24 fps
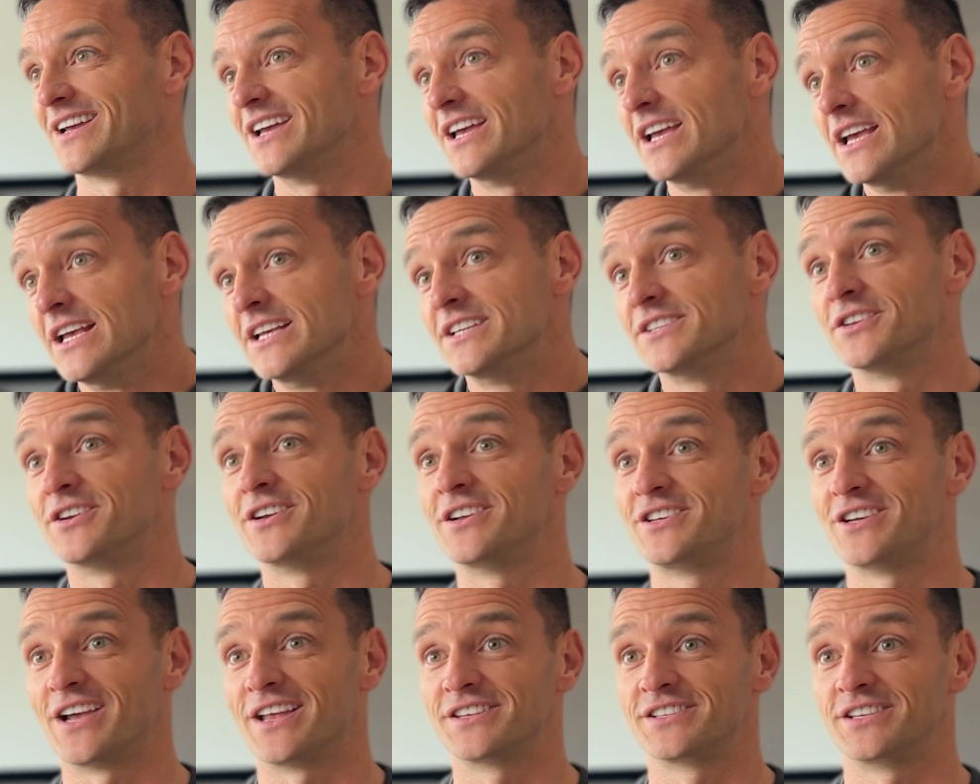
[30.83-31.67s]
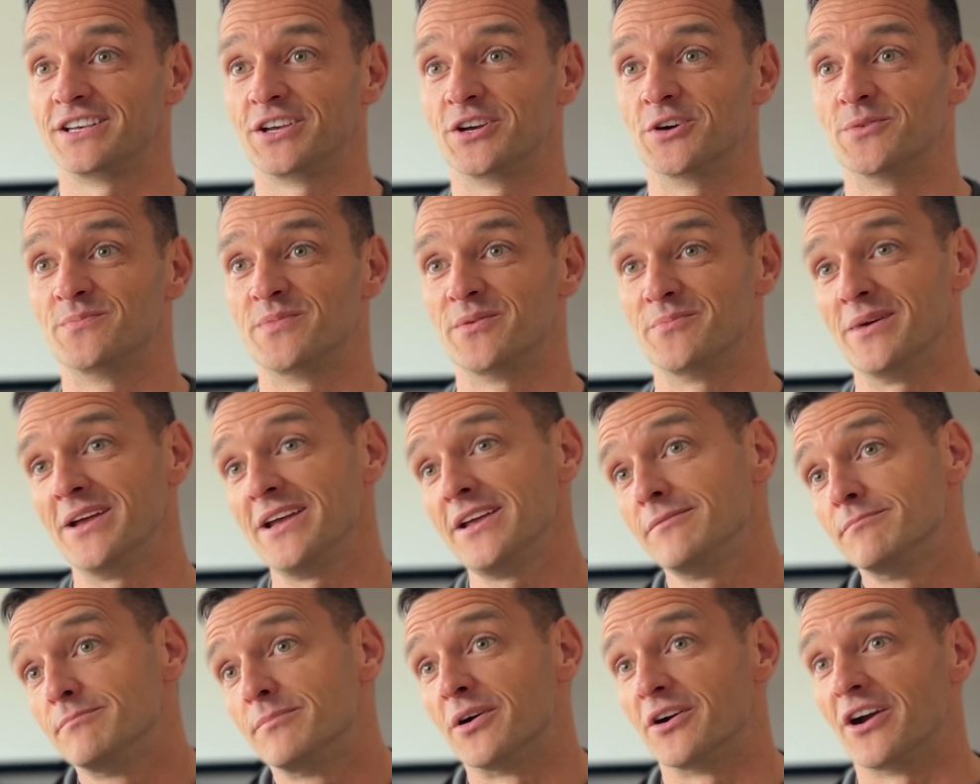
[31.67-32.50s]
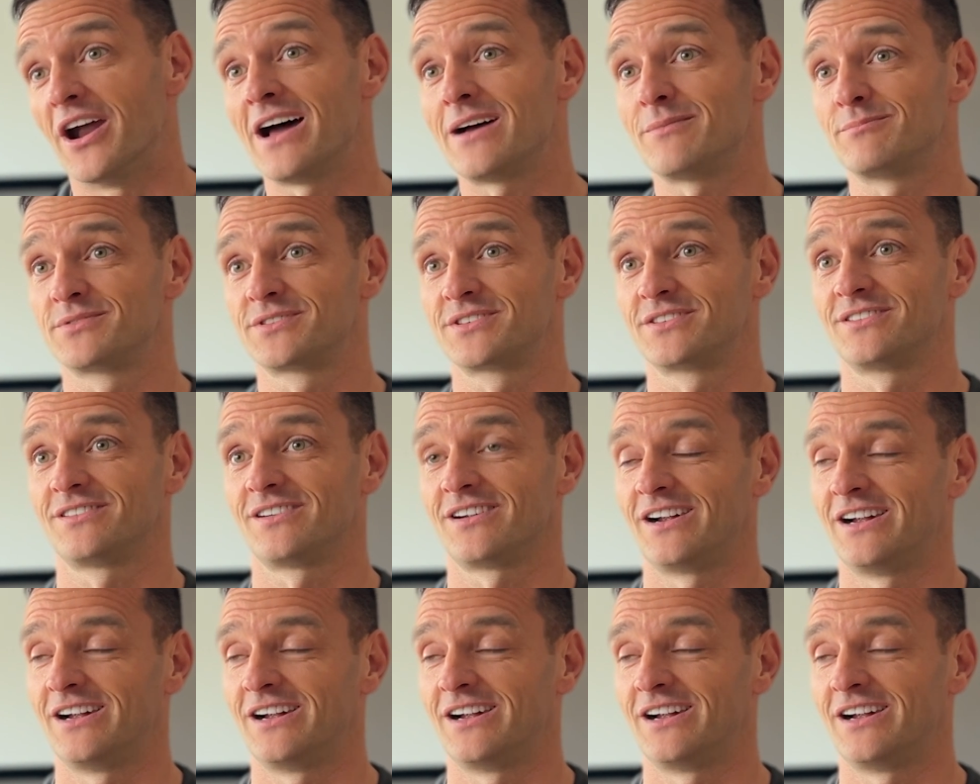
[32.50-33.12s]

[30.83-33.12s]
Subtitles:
Is there a chance it could be me? Perhaps.